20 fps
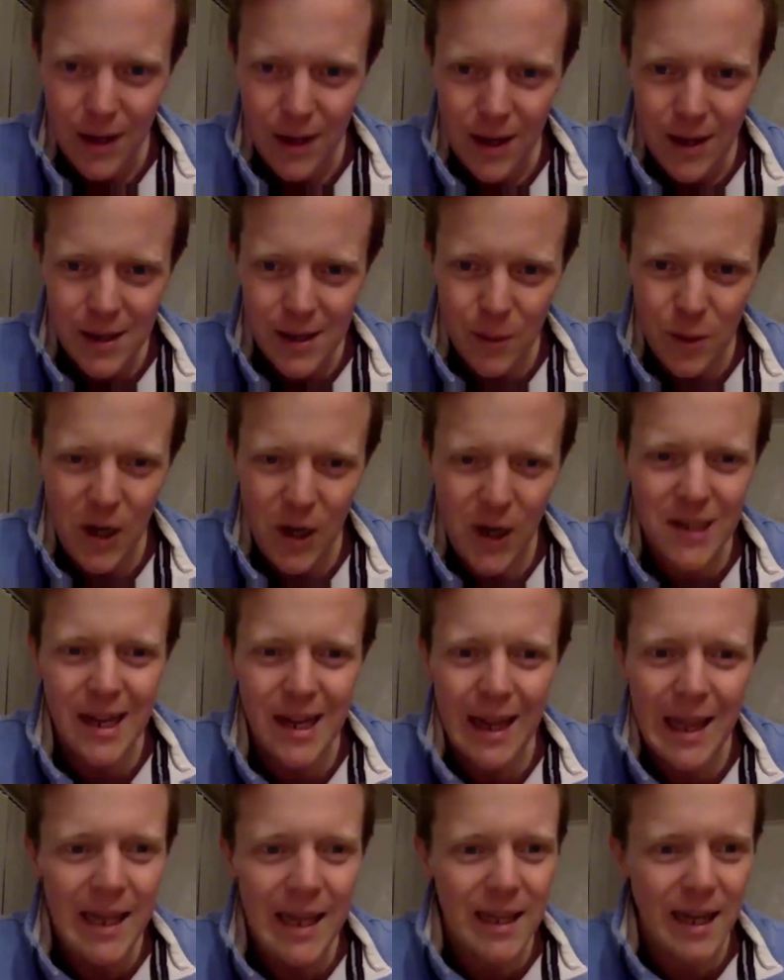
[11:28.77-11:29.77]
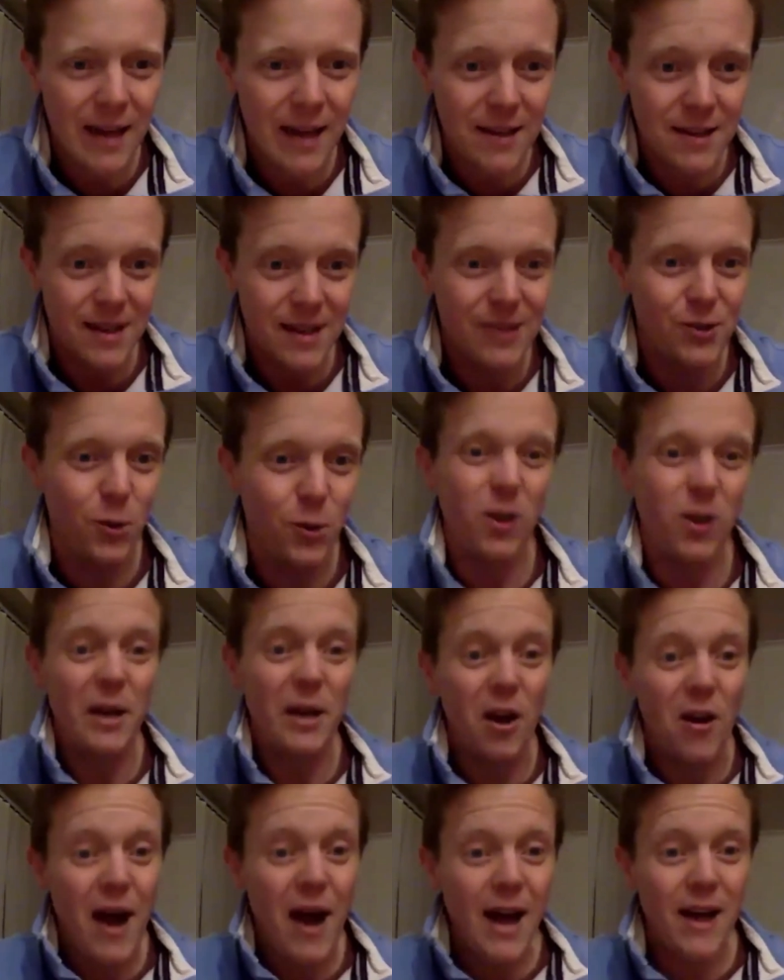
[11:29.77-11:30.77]
Someone who has clean hands. That's talking about
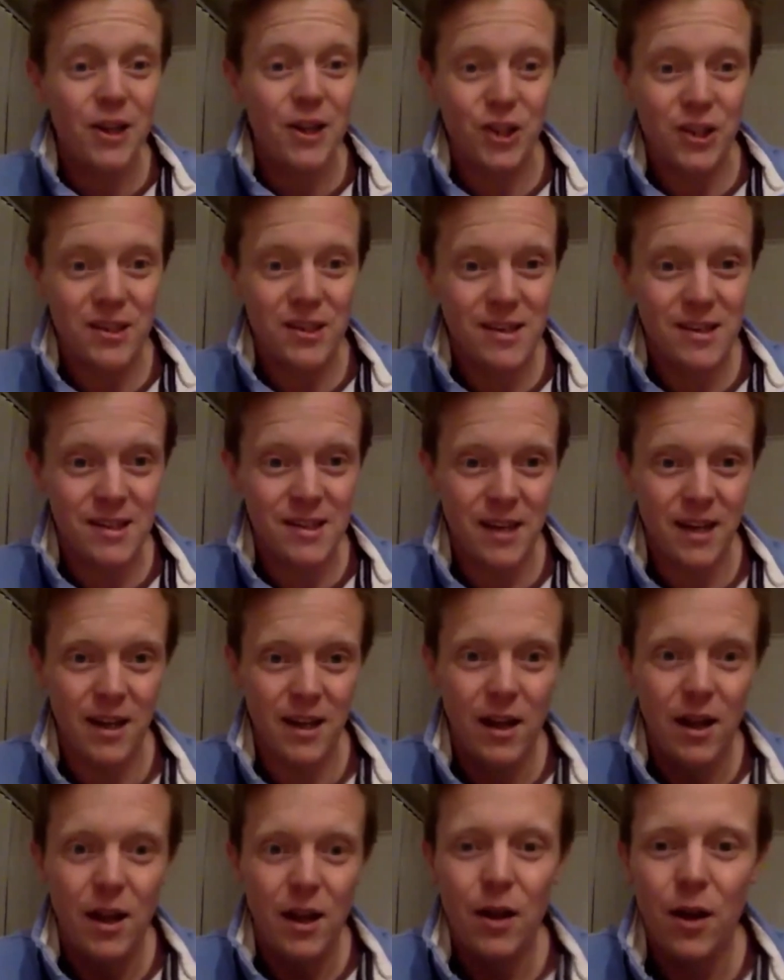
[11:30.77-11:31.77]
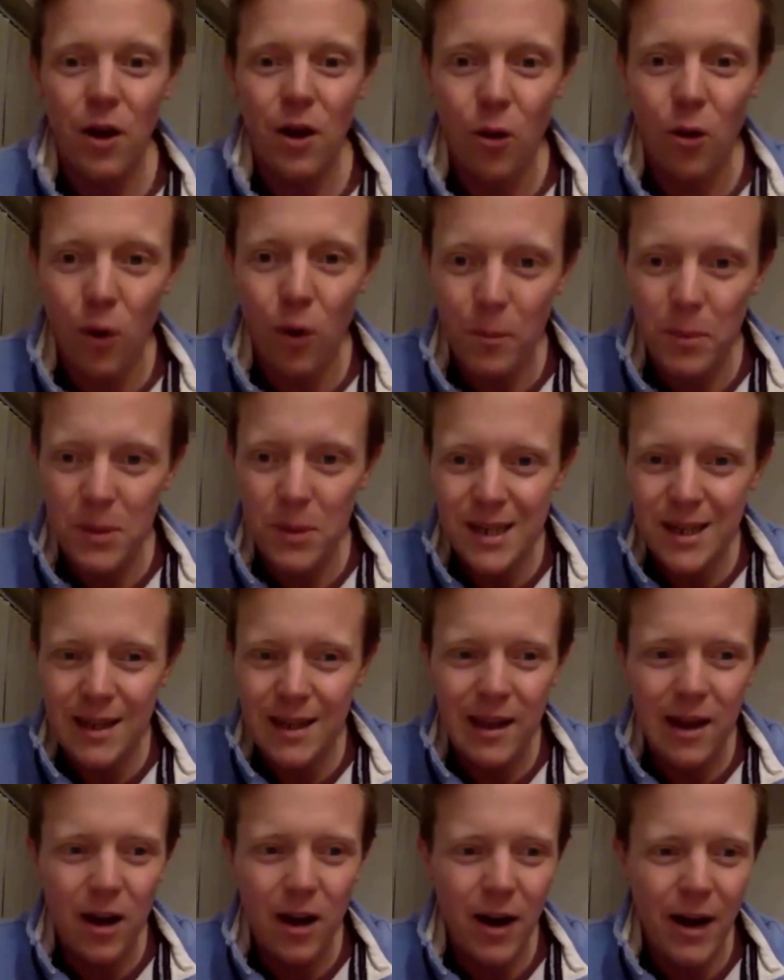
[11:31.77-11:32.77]
our actions, isn't it? Or
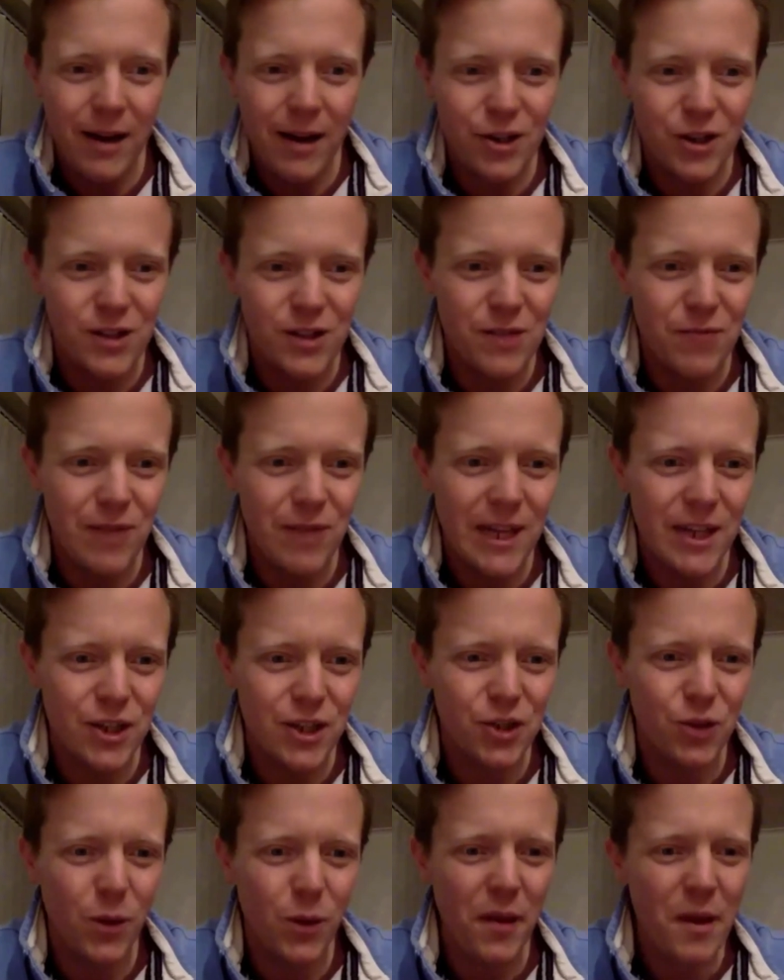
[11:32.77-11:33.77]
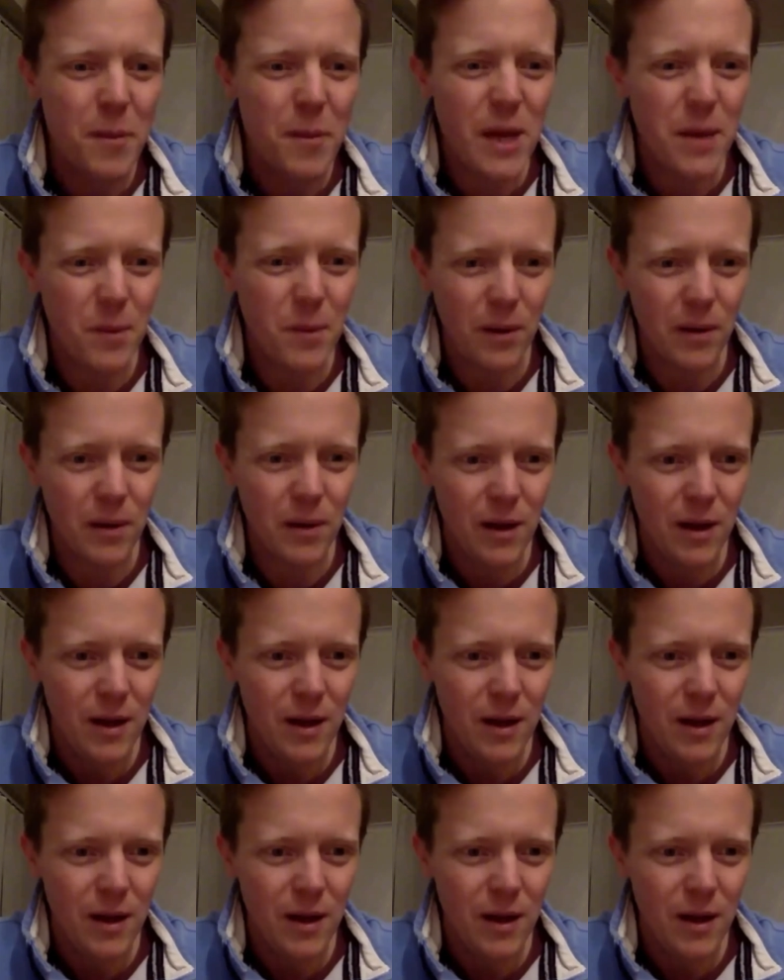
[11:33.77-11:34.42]
particularly our actions in relation to other people.